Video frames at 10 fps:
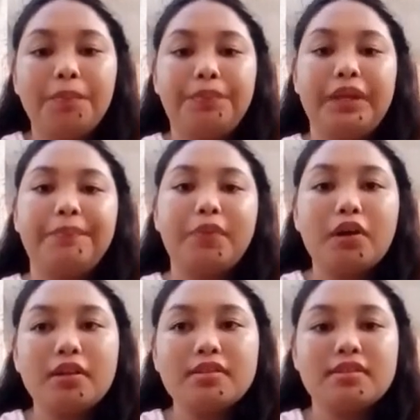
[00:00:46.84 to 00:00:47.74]

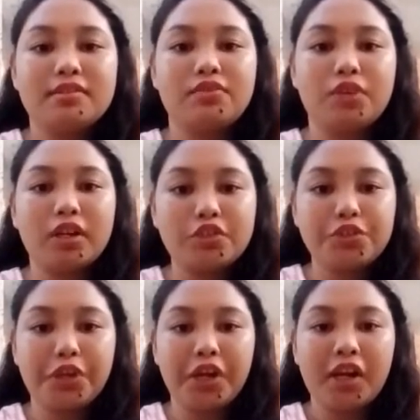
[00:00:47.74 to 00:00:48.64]
people,
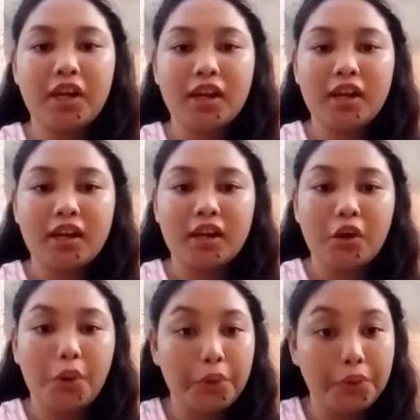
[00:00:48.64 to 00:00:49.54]
structure,
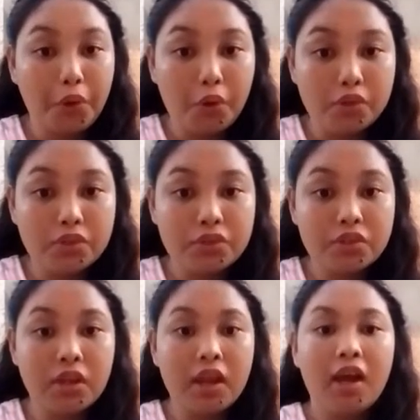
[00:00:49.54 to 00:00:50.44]

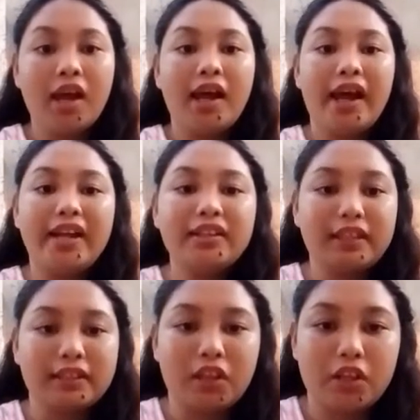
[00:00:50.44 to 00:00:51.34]
roles, and
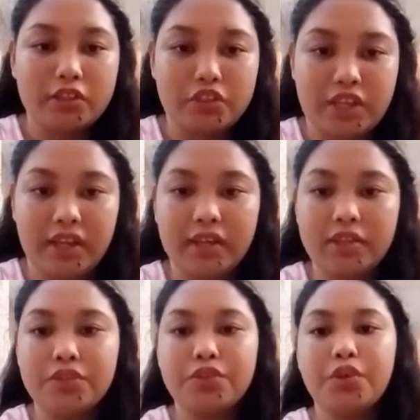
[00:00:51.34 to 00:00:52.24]
technology.
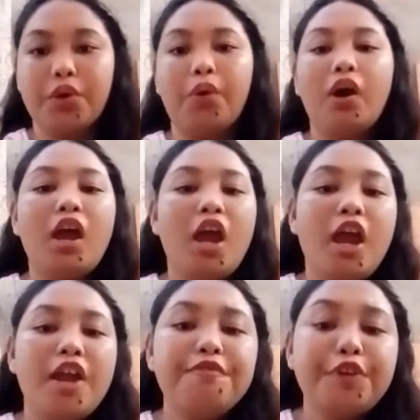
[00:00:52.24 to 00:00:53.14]

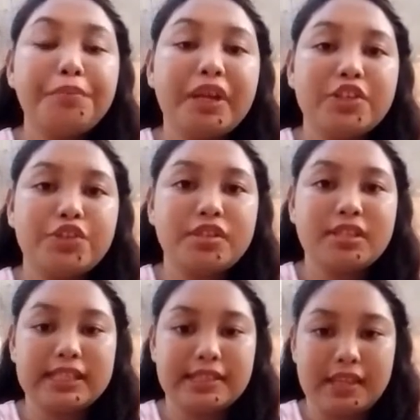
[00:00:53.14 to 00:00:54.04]
Information
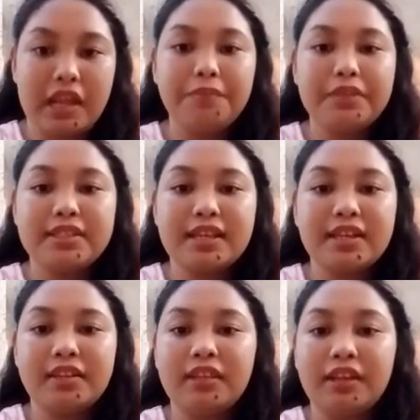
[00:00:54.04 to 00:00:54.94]
system is an
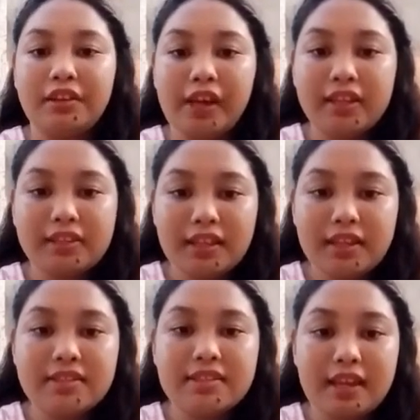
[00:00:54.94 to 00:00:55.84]

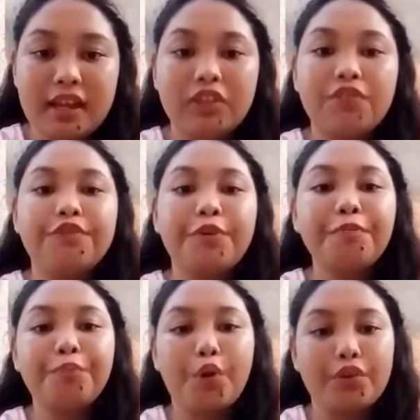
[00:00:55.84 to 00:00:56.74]
integrated set of
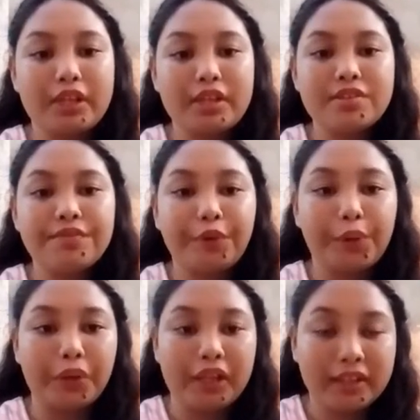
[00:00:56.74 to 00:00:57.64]
components for
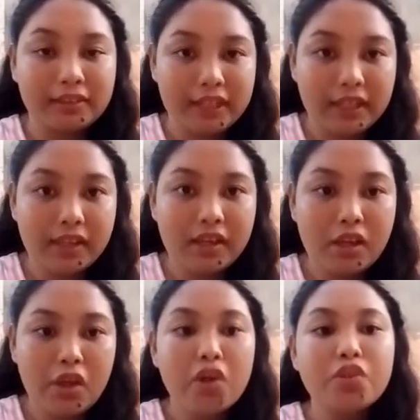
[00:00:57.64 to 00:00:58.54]
collecting,
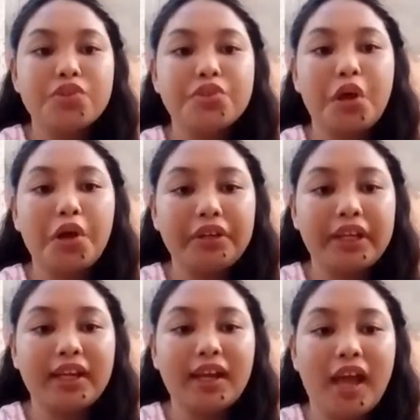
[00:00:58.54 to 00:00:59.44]

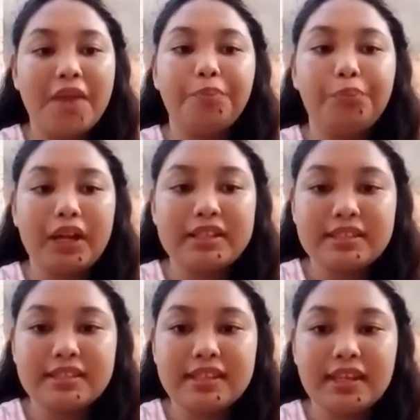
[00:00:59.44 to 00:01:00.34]
storing, and
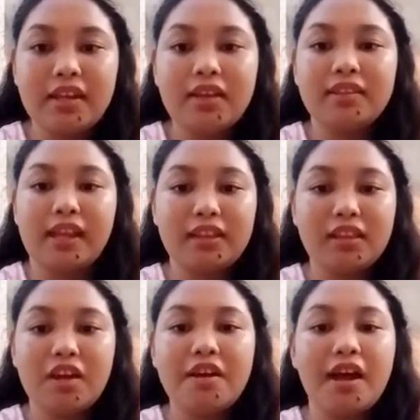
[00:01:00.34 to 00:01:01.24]
processing data